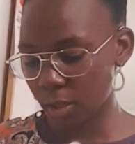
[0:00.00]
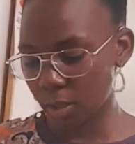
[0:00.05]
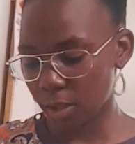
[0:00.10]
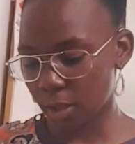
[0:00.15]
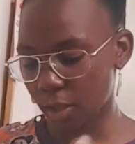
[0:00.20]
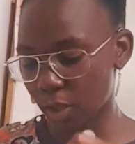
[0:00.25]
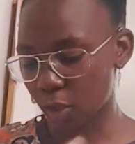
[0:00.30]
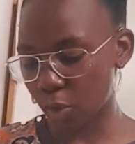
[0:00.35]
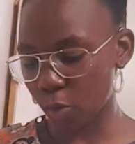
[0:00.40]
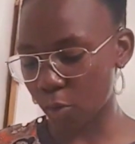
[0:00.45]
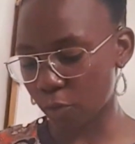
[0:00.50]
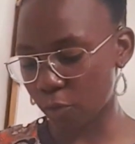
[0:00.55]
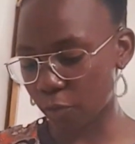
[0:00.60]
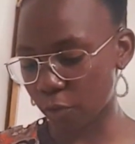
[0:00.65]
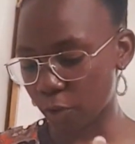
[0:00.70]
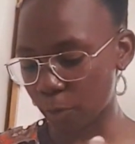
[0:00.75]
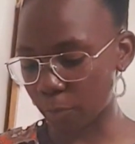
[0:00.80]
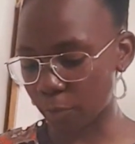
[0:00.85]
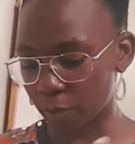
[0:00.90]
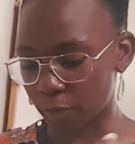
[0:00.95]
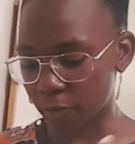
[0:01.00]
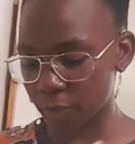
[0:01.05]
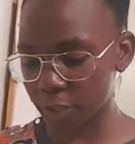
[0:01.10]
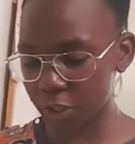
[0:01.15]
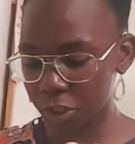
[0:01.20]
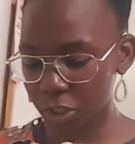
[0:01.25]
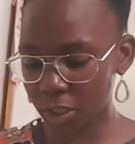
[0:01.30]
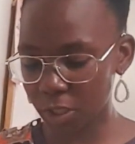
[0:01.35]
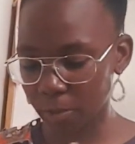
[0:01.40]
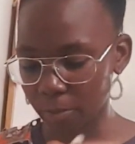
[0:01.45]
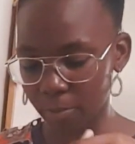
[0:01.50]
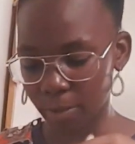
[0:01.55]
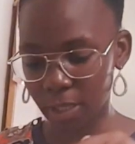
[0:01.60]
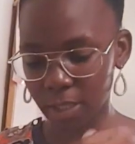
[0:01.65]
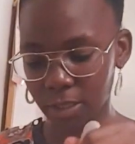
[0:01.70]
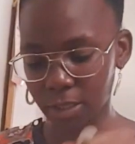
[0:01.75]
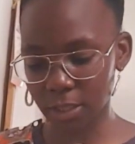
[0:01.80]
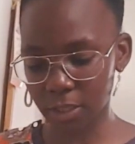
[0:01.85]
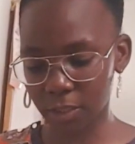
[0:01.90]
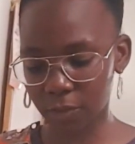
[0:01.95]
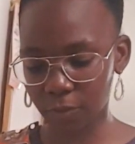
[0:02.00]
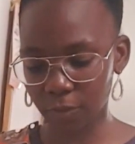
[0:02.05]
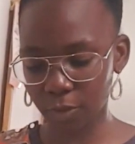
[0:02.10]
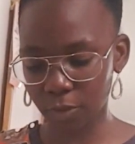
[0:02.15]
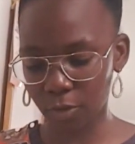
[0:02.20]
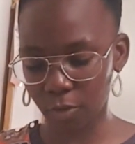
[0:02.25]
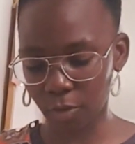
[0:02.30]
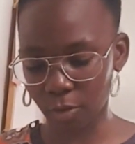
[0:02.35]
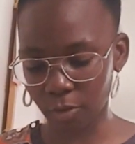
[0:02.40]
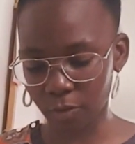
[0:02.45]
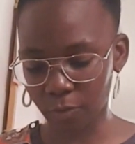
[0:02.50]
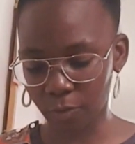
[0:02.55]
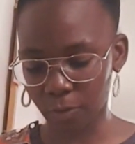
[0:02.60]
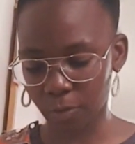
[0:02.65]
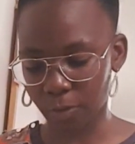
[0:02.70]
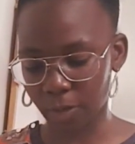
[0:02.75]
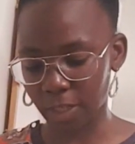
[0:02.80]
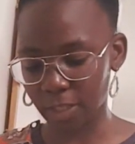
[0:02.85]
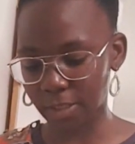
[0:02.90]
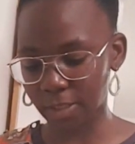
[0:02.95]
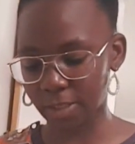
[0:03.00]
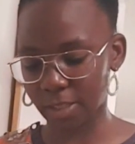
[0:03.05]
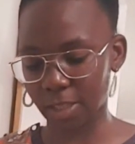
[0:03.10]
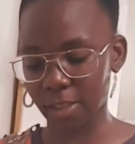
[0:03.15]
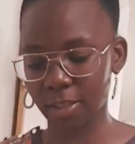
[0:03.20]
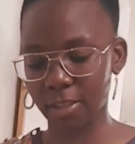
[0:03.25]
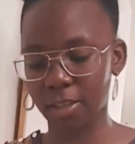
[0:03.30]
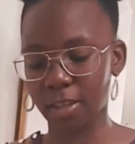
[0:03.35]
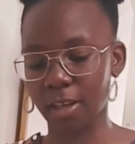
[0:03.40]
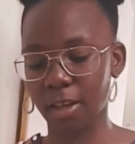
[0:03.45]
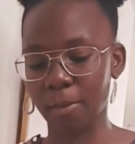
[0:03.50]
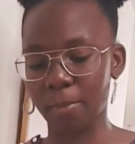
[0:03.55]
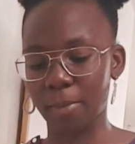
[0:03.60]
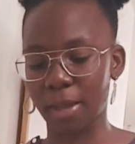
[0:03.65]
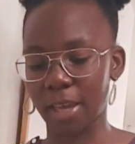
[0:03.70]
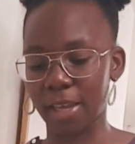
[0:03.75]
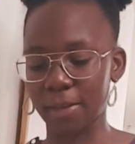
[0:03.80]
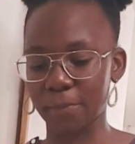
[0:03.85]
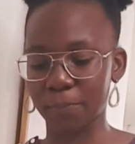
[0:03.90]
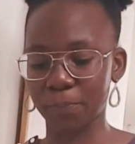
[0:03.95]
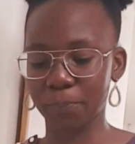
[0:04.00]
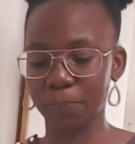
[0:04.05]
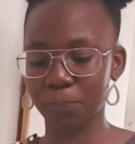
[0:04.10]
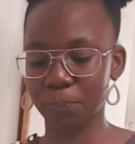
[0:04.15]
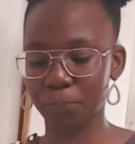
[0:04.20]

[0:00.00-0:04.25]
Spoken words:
Thank you, Lord, for your provision, and bless this food, O Lord, for Christ's sake. Amen.